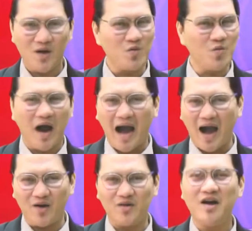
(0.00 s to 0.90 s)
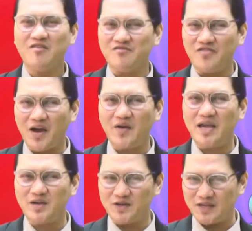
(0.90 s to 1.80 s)
Wow,
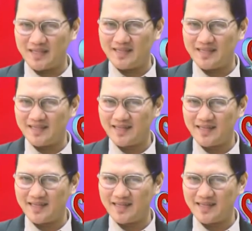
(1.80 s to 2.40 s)
very good.